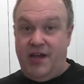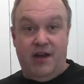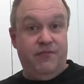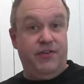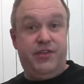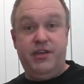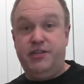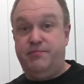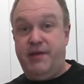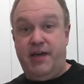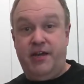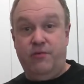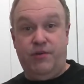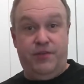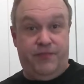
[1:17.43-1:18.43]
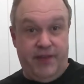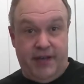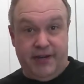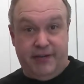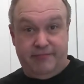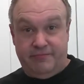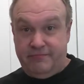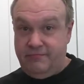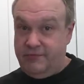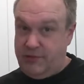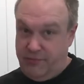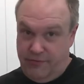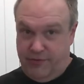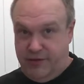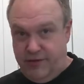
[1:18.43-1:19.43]
Everything's better with feta.
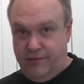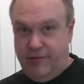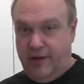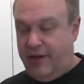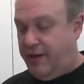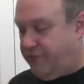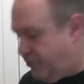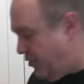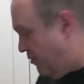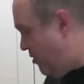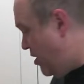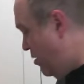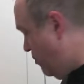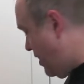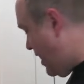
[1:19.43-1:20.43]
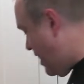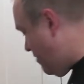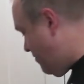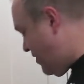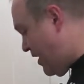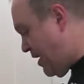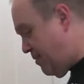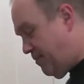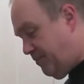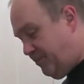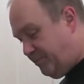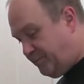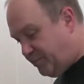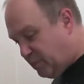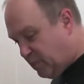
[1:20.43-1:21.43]
Well, we know that, so we have
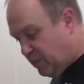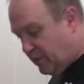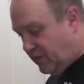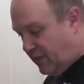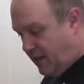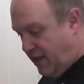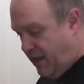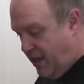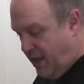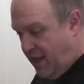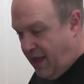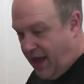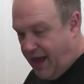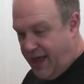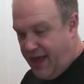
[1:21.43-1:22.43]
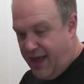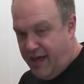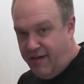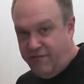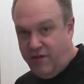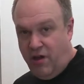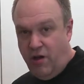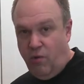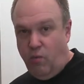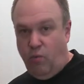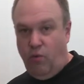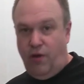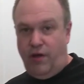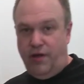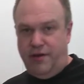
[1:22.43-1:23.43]
that. I have
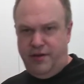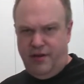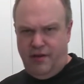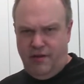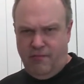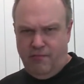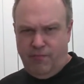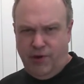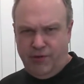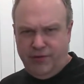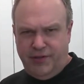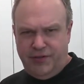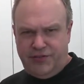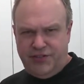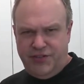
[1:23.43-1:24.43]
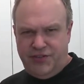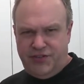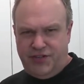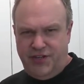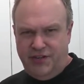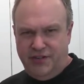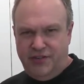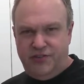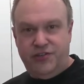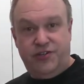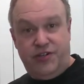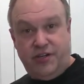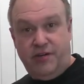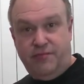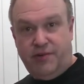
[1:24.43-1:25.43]
1 boneless, skinless
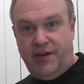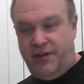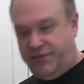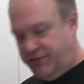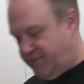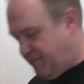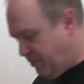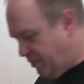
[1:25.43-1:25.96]
chicken breast.